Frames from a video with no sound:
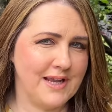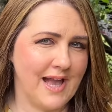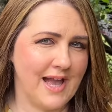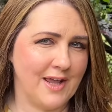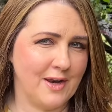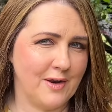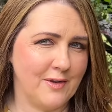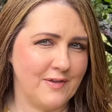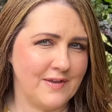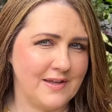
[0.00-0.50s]

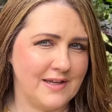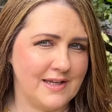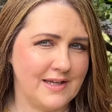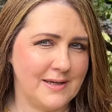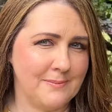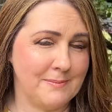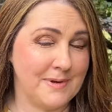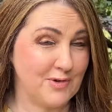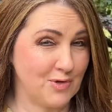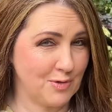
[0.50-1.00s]
out of the
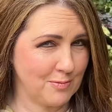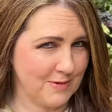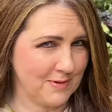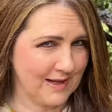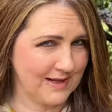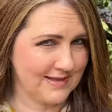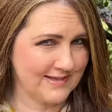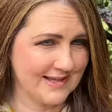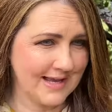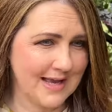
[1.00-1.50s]
Metro
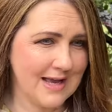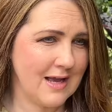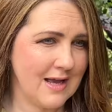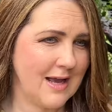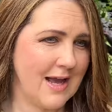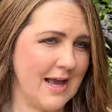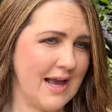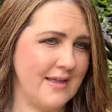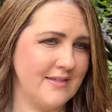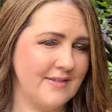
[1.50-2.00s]
Blazer
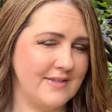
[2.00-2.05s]
and